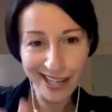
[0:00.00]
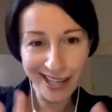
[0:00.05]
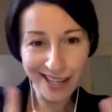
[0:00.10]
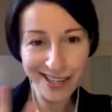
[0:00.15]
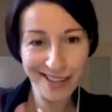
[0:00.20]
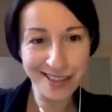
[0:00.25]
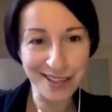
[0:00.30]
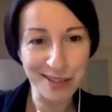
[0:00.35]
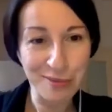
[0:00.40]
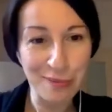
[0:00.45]

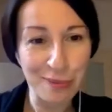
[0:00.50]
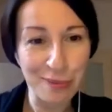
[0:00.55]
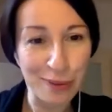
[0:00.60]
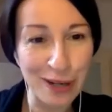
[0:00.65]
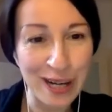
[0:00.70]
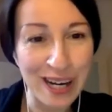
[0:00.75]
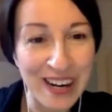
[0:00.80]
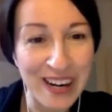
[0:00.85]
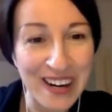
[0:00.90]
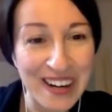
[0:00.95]

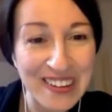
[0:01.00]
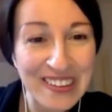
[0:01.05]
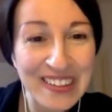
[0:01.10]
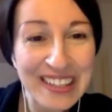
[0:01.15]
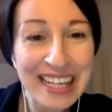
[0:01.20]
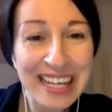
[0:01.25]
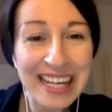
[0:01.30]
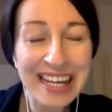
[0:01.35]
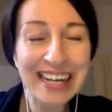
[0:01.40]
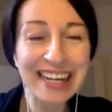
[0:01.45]
simple
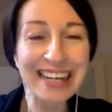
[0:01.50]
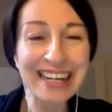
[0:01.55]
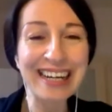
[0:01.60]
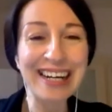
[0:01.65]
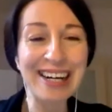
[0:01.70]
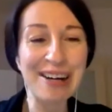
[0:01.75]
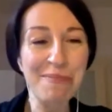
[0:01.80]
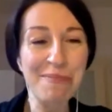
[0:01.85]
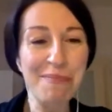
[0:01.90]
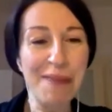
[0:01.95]

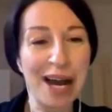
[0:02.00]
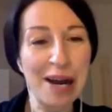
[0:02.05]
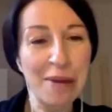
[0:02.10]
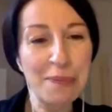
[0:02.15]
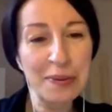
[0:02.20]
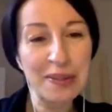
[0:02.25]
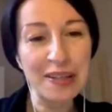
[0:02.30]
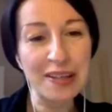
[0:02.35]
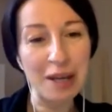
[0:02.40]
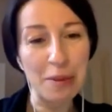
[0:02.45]

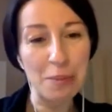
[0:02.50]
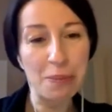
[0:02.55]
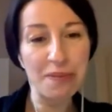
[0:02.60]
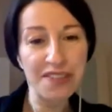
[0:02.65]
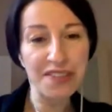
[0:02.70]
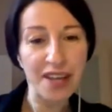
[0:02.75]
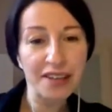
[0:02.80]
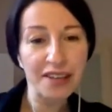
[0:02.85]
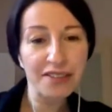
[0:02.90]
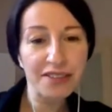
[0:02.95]
map that I'm
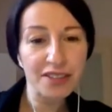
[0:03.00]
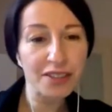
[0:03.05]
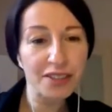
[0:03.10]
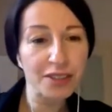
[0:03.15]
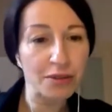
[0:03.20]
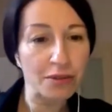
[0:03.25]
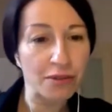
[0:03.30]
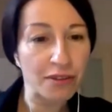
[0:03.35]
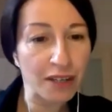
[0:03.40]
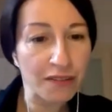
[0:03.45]
presenting
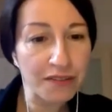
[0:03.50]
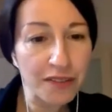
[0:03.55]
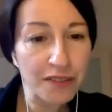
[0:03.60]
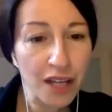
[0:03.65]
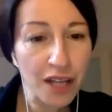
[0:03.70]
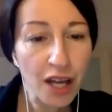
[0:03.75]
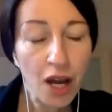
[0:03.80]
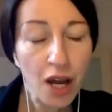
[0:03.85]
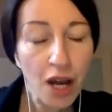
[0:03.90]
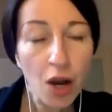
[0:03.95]
you with.
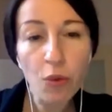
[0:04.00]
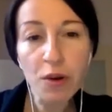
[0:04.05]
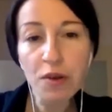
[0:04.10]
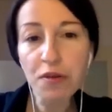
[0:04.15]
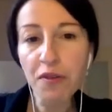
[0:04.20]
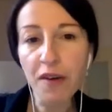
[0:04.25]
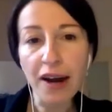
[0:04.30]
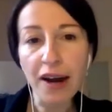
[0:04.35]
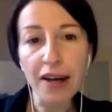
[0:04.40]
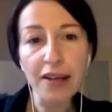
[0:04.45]
We
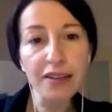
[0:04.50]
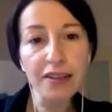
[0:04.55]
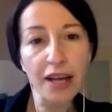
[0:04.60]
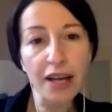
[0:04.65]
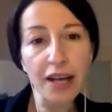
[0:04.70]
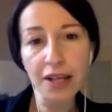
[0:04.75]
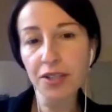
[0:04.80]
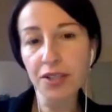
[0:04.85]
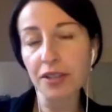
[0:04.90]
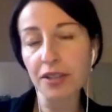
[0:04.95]
find
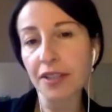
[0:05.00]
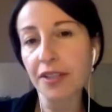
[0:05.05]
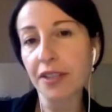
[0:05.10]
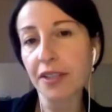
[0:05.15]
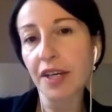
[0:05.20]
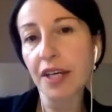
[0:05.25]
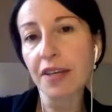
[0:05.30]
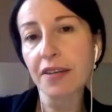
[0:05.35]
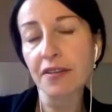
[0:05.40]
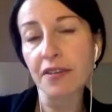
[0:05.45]
actually
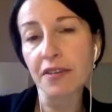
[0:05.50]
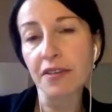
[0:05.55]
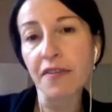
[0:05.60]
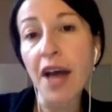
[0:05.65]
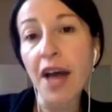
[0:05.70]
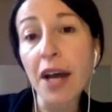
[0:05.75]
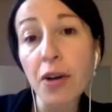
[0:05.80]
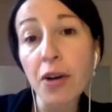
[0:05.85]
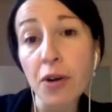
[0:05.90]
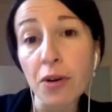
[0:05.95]
traces,
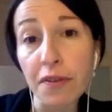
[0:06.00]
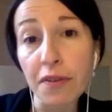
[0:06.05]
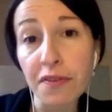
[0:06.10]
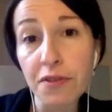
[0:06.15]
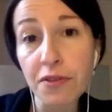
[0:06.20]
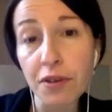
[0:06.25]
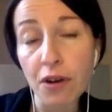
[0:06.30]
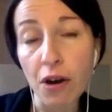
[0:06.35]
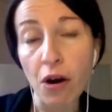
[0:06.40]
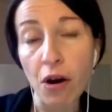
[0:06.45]

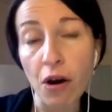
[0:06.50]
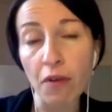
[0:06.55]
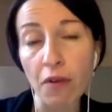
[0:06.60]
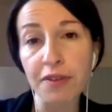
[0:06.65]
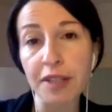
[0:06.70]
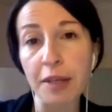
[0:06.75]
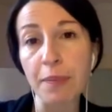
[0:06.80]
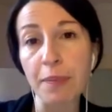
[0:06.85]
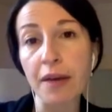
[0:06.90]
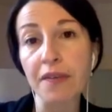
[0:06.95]
records of
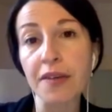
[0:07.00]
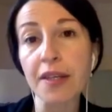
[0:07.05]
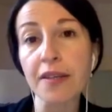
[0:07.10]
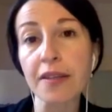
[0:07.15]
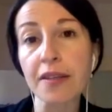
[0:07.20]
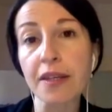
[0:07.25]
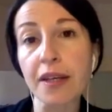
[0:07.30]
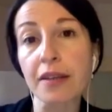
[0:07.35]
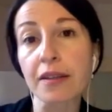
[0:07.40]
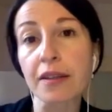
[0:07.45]
the
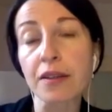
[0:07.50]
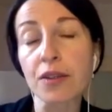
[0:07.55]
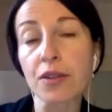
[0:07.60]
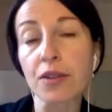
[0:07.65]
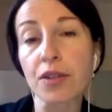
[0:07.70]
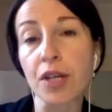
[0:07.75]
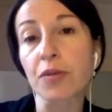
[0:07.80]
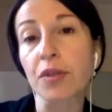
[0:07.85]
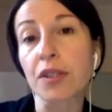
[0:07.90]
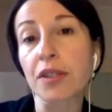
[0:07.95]
Parisian
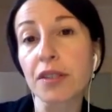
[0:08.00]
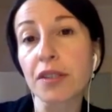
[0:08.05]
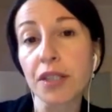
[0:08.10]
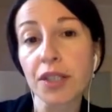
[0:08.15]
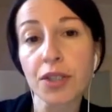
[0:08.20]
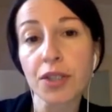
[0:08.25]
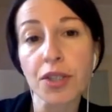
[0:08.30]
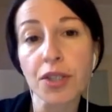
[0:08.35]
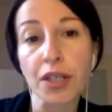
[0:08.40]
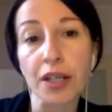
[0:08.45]
Jesuit
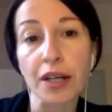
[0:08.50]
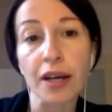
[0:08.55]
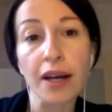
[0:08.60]
teaching